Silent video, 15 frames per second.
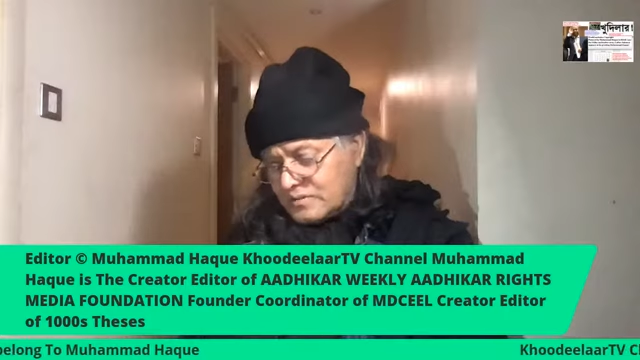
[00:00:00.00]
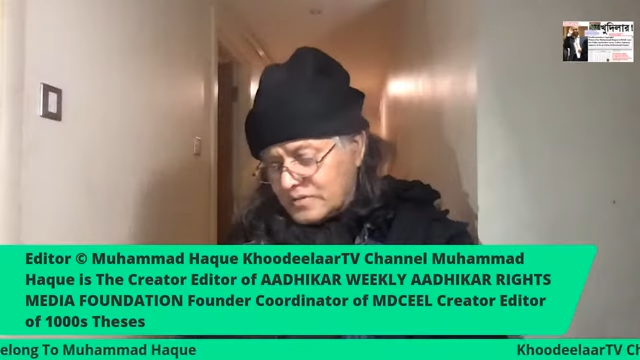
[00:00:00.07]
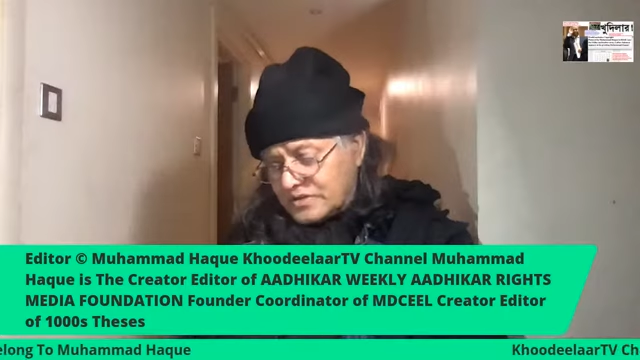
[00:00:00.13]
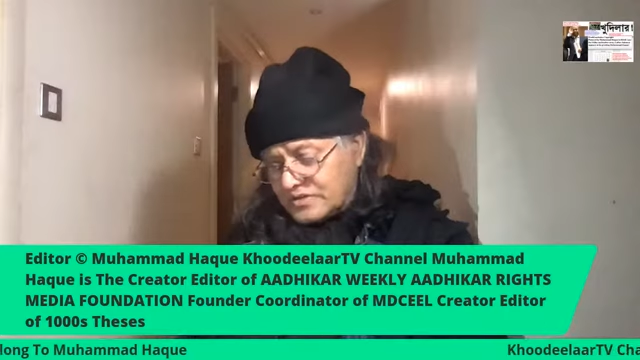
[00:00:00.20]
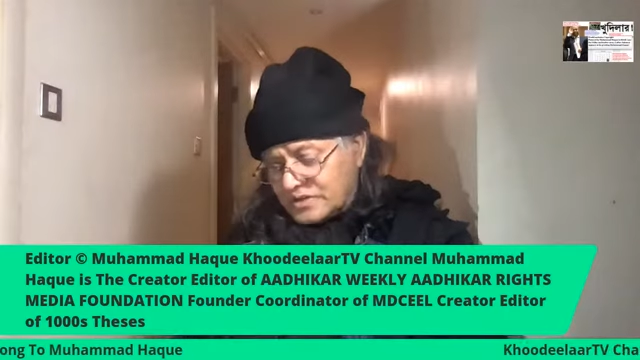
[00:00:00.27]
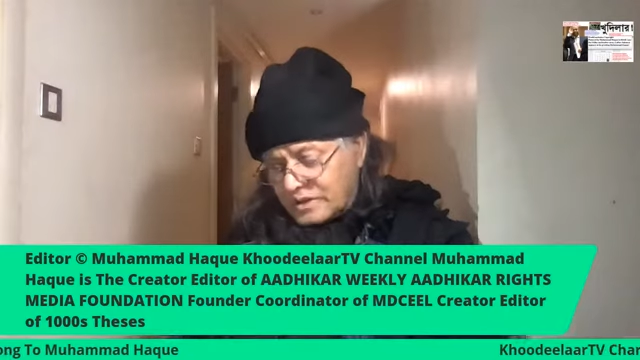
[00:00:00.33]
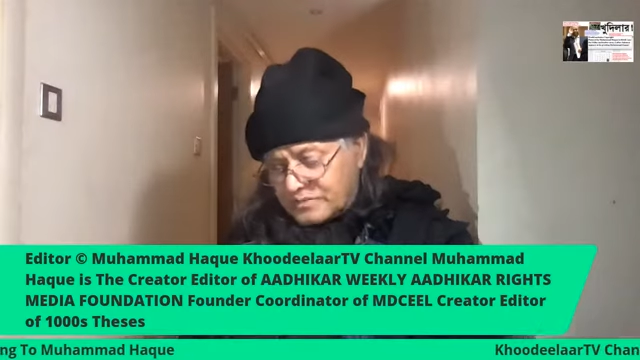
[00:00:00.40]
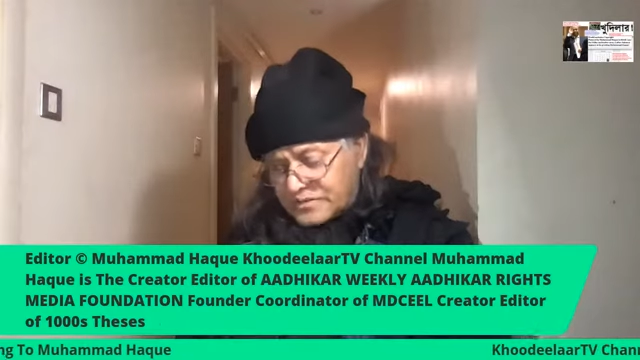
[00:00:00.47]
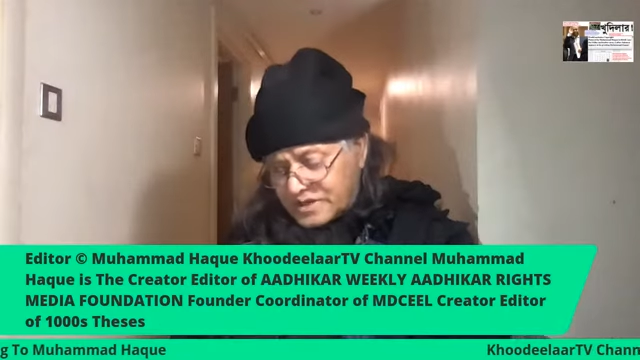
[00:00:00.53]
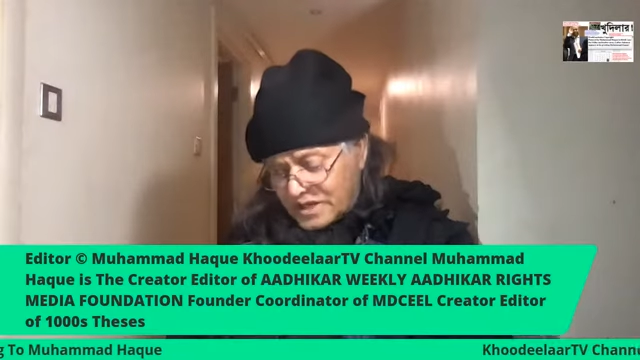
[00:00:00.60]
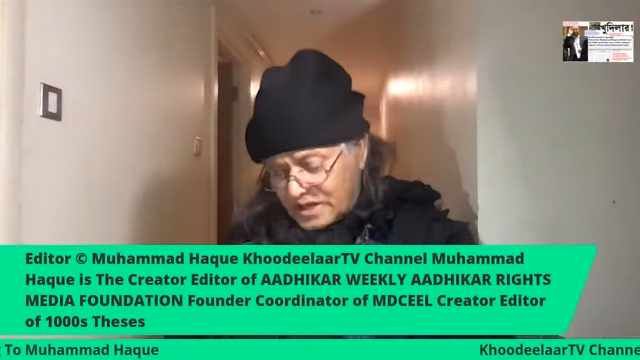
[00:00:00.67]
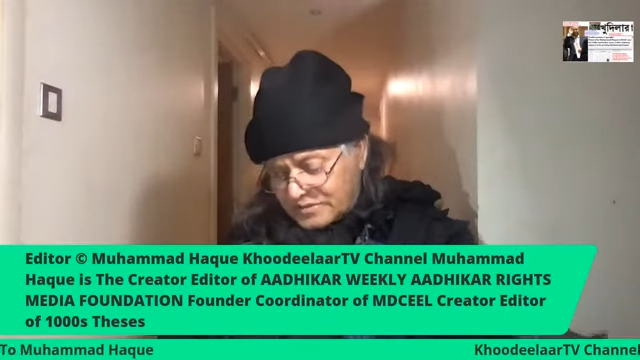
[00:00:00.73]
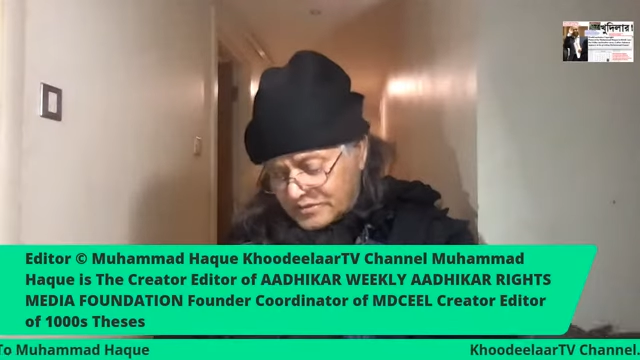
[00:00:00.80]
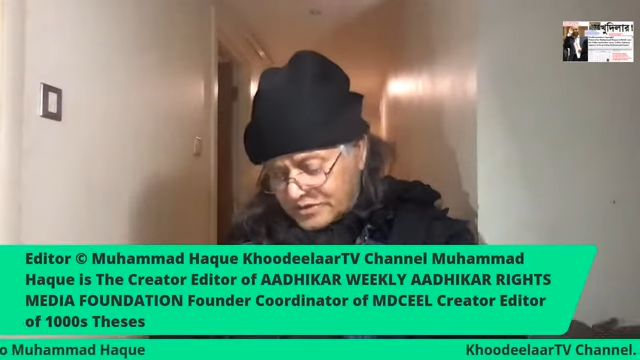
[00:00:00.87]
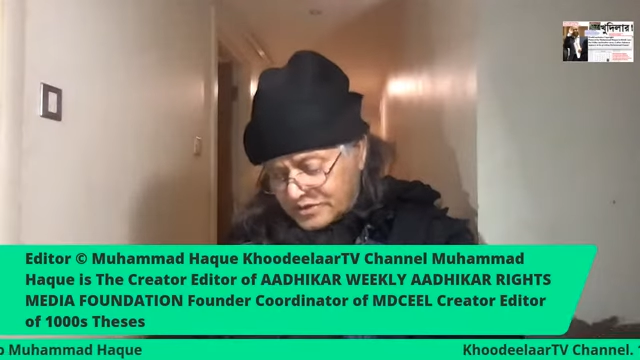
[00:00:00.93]
but
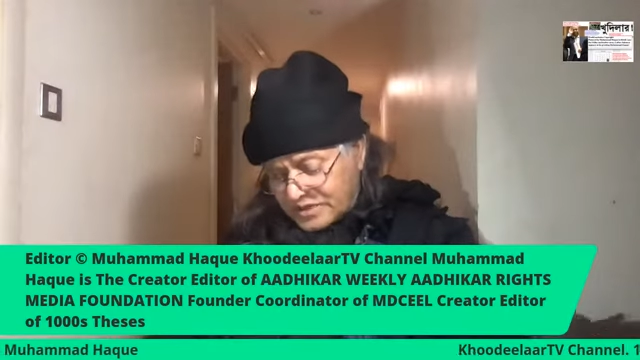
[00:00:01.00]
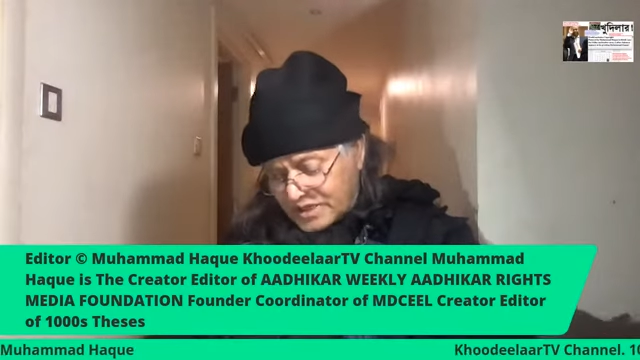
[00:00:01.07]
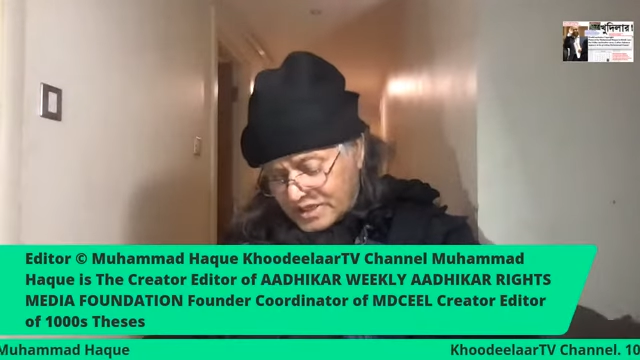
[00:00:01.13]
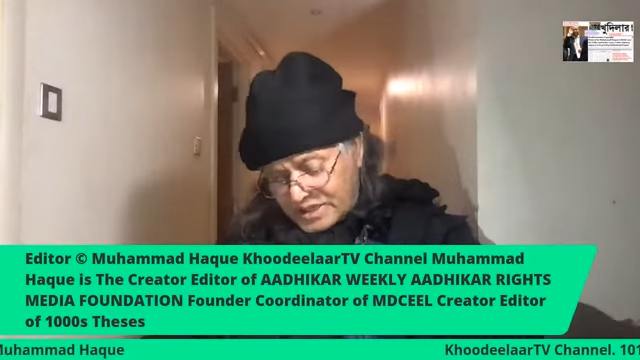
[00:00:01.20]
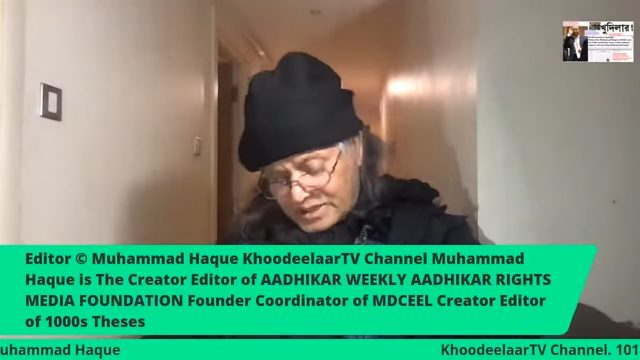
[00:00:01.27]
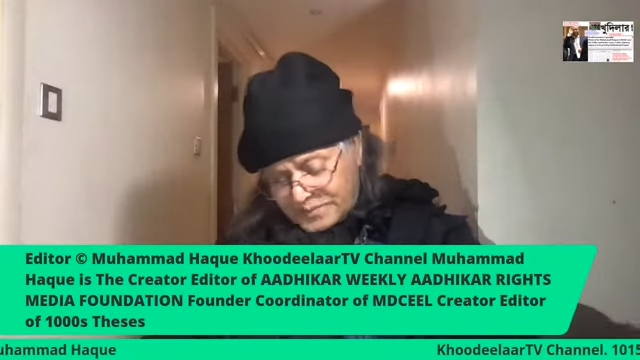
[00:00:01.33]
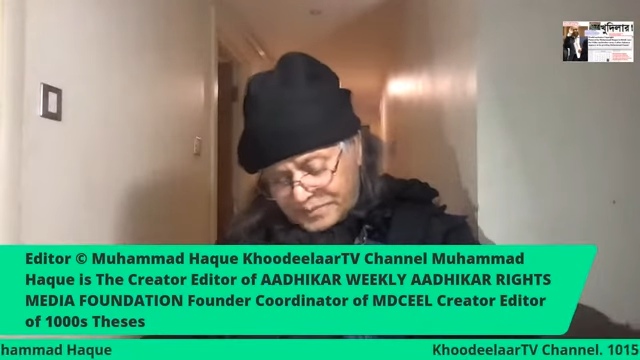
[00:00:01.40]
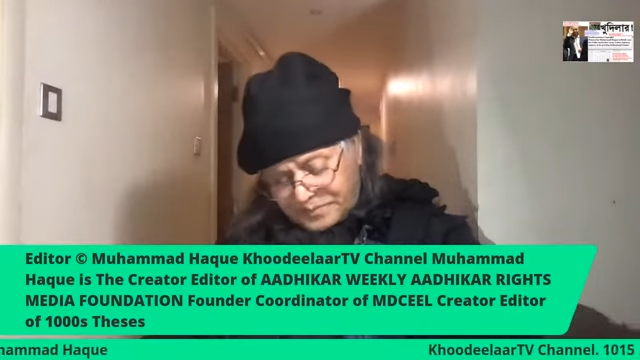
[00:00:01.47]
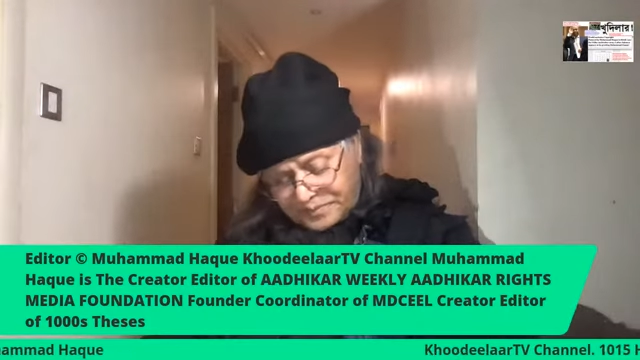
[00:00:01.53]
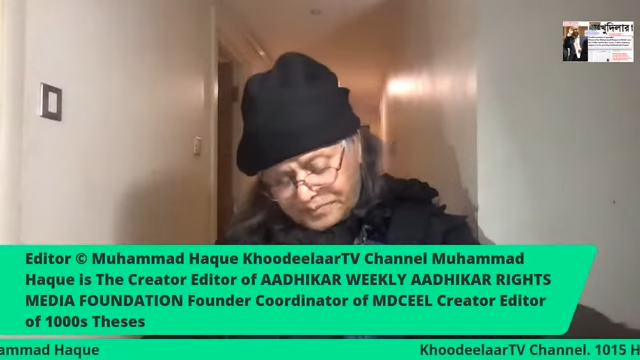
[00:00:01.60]
sometimes they